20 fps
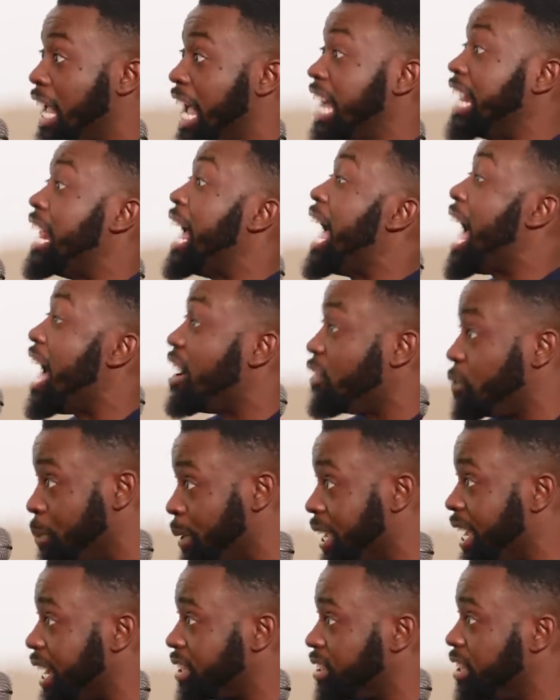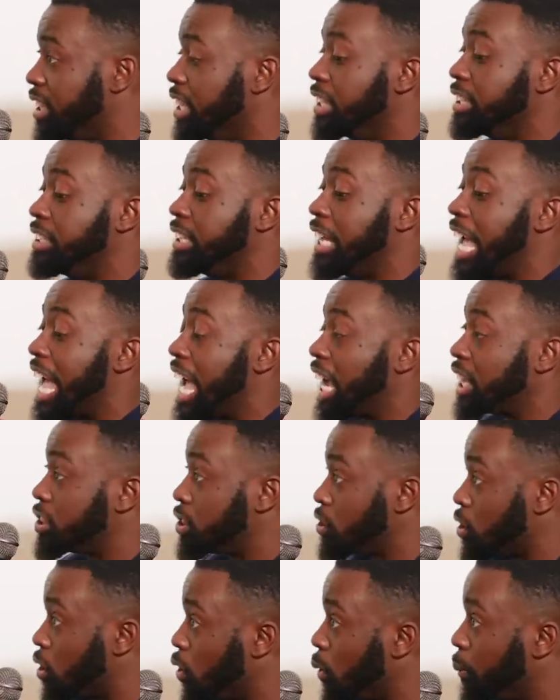and have picked the
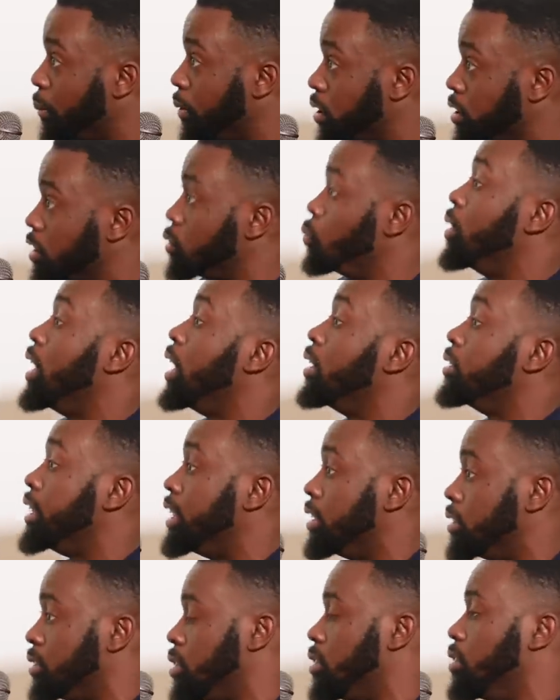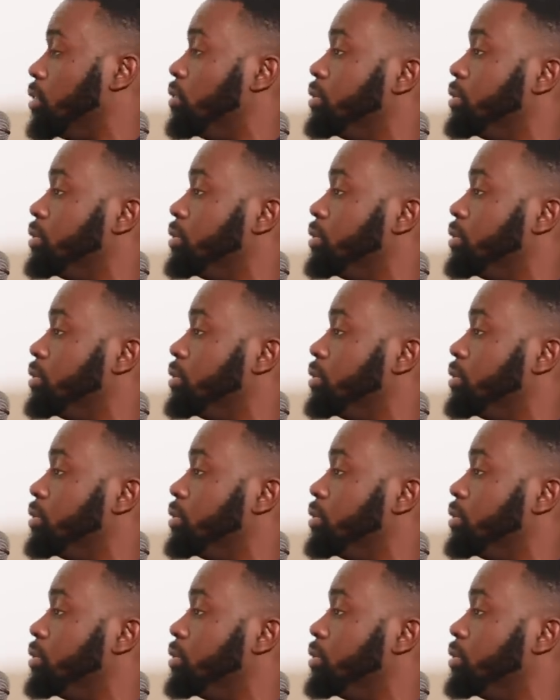external person without the internal.